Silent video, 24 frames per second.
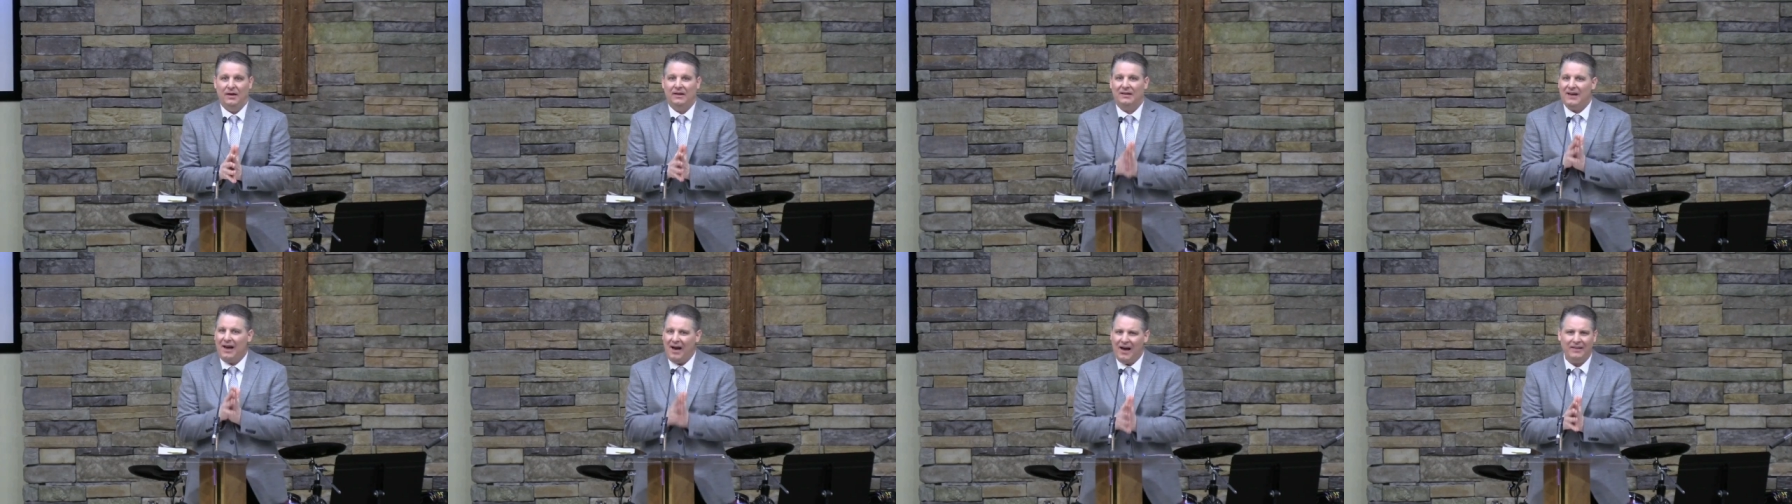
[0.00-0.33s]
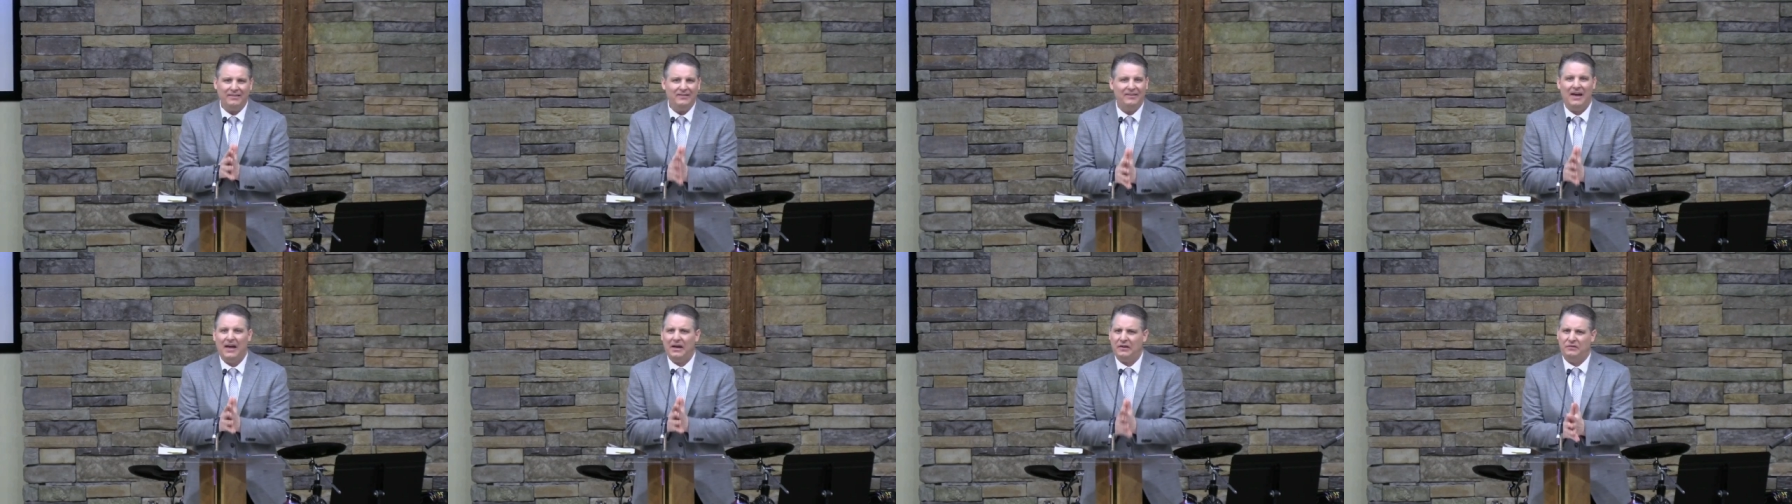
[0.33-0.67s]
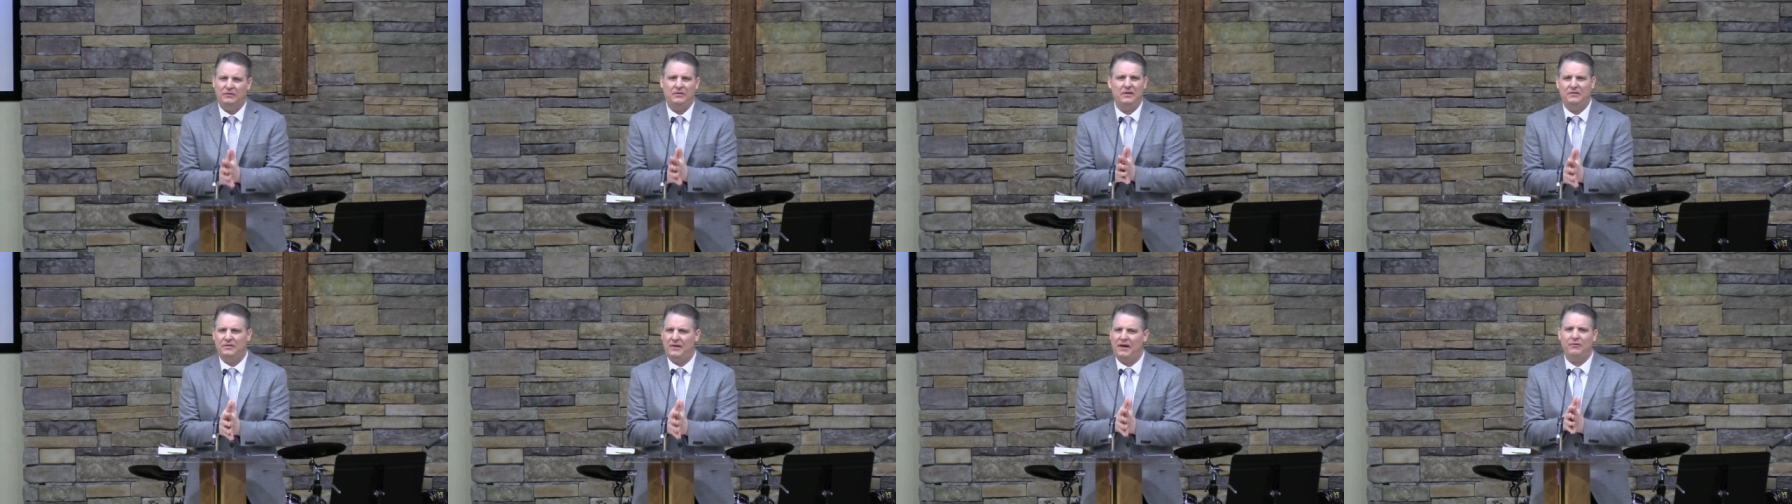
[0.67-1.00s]

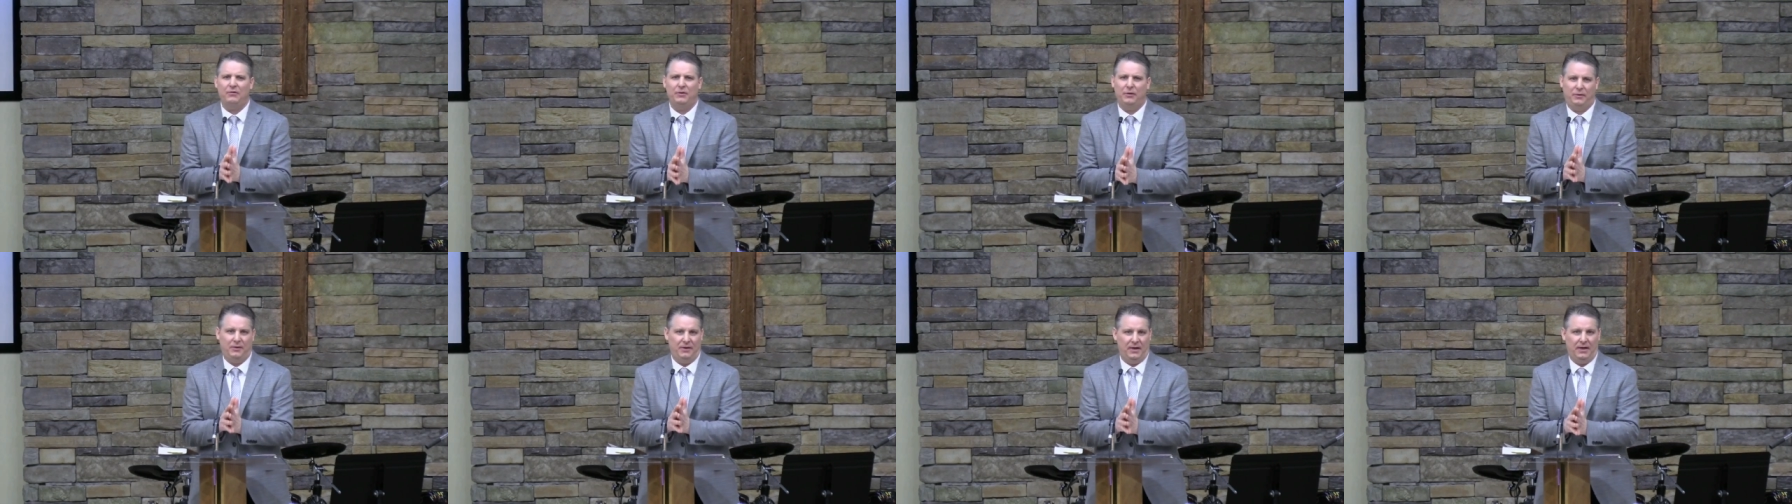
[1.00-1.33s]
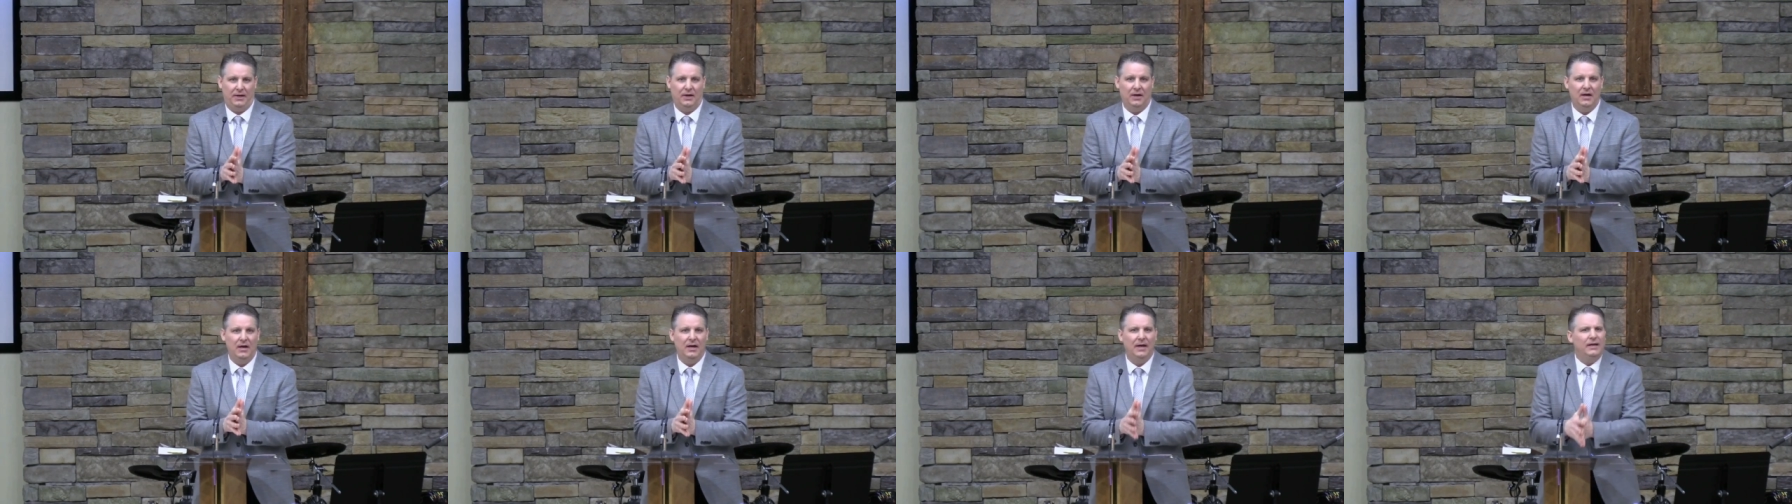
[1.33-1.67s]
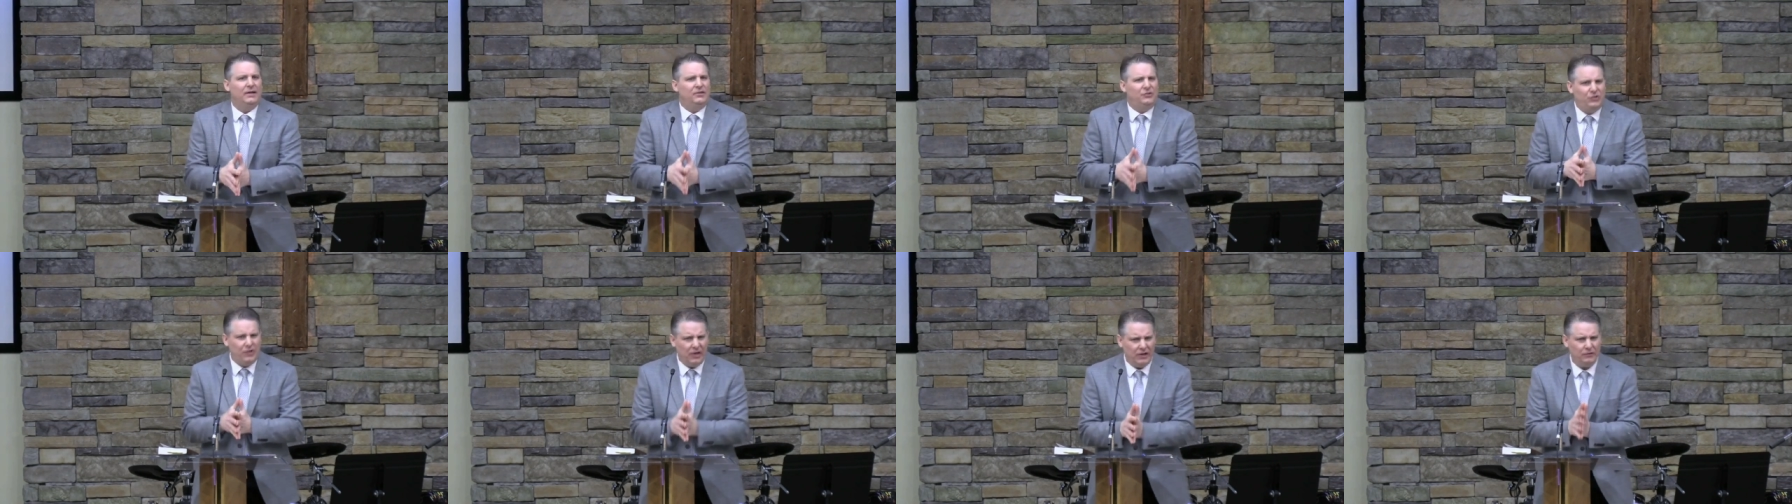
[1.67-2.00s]
Context is everything.
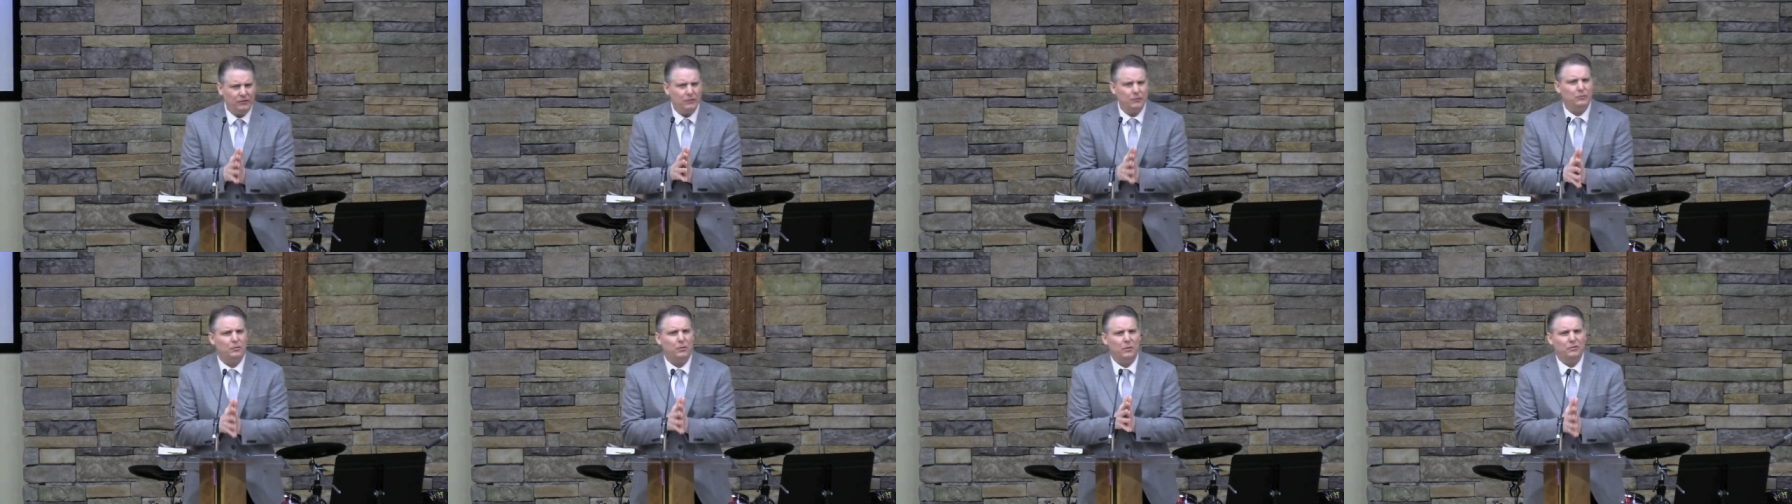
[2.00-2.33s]
Jesus